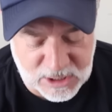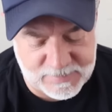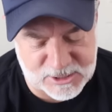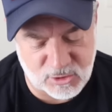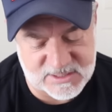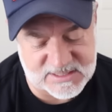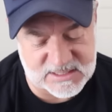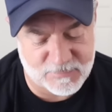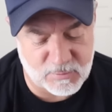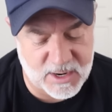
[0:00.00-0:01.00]
look and make sure this is
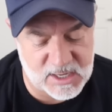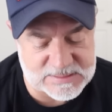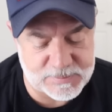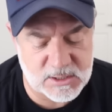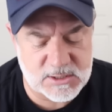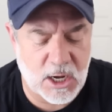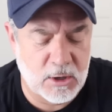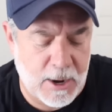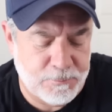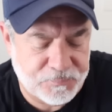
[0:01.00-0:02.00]
not for my husband.
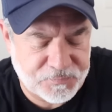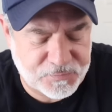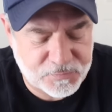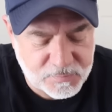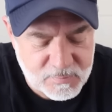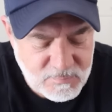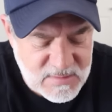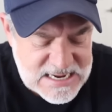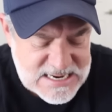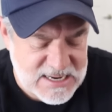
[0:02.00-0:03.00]
Okay.
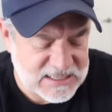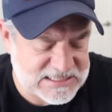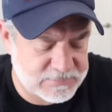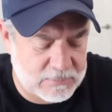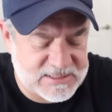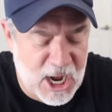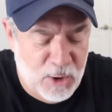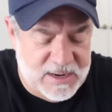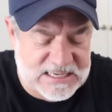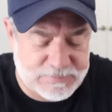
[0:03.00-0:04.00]
Sometimes I
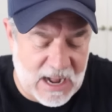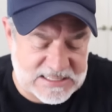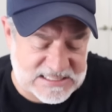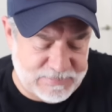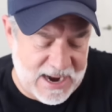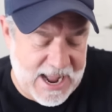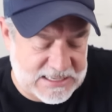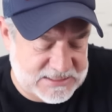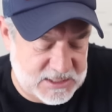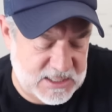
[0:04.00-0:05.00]
open his boxes by
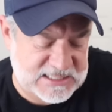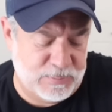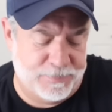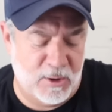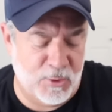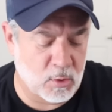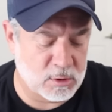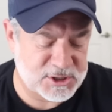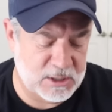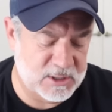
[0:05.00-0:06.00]
accident. We both
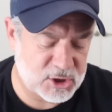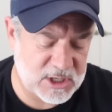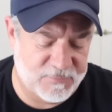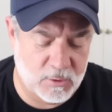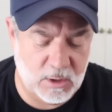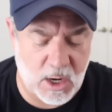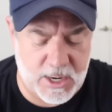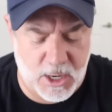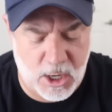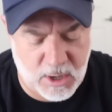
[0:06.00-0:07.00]
order so much stuff
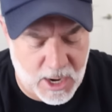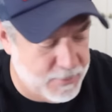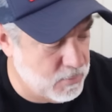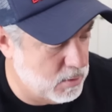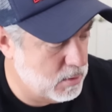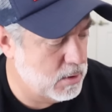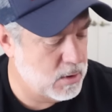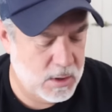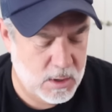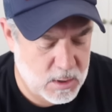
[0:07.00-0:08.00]
online. Okay.
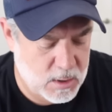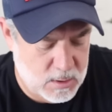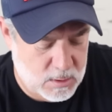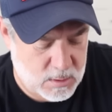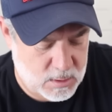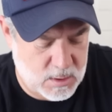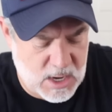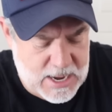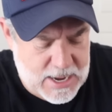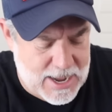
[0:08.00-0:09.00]

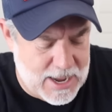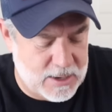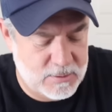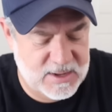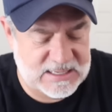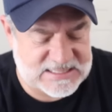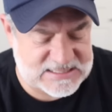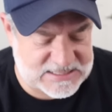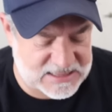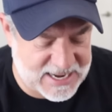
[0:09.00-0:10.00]
Ah! Is
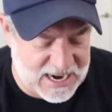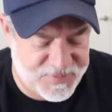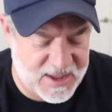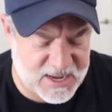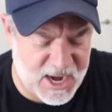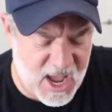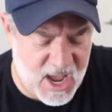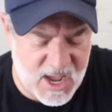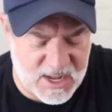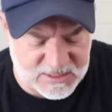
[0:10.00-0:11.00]
this the thing I think it
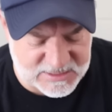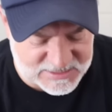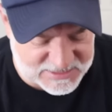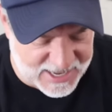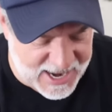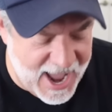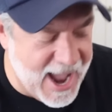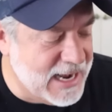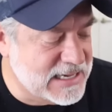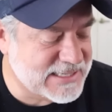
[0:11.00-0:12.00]
is? It is, it
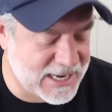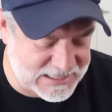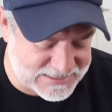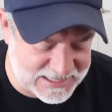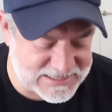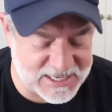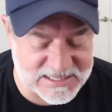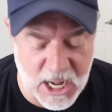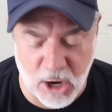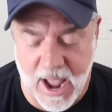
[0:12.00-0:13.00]
is, it is, it
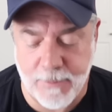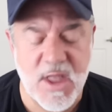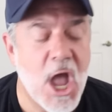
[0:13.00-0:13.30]
is. Okay.